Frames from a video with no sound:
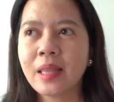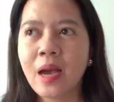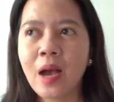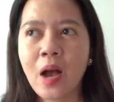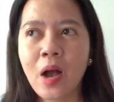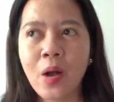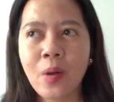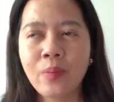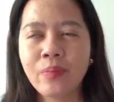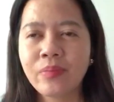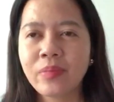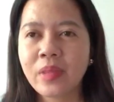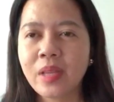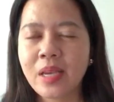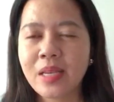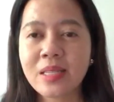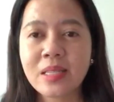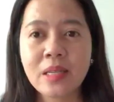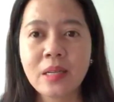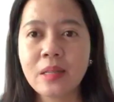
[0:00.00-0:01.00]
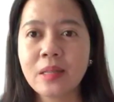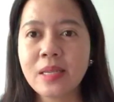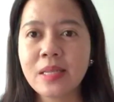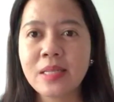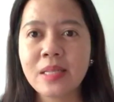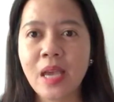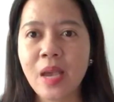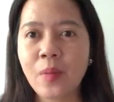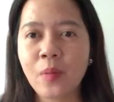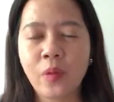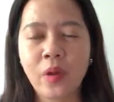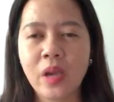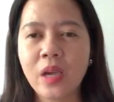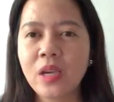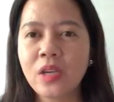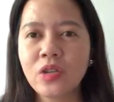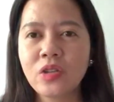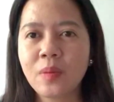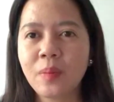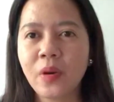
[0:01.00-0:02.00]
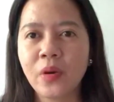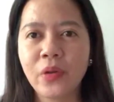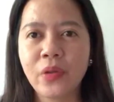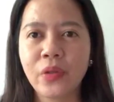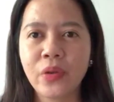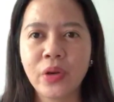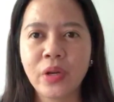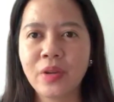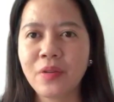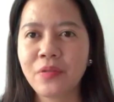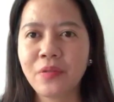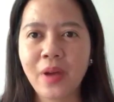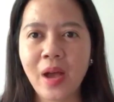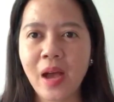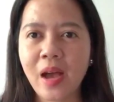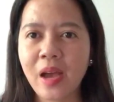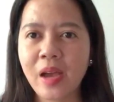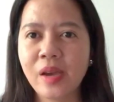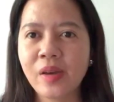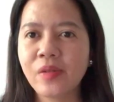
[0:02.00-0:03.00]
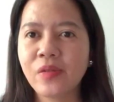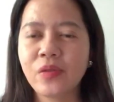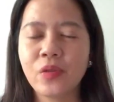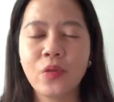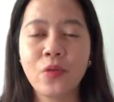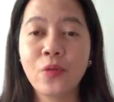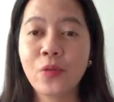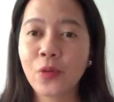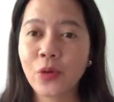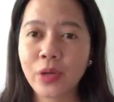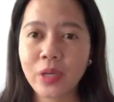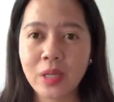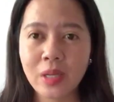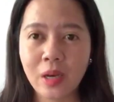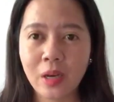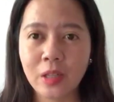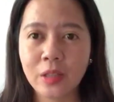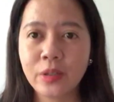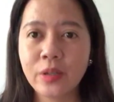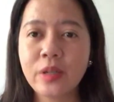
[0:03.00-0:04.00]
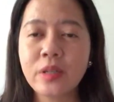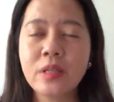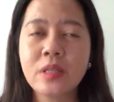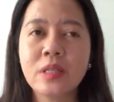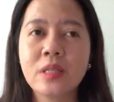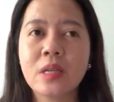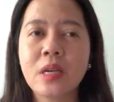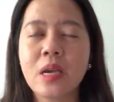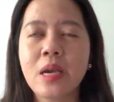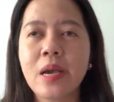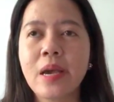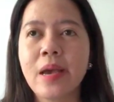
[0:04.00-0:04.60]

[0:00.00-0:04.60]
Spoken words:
it's still the same range, about $35 to $40.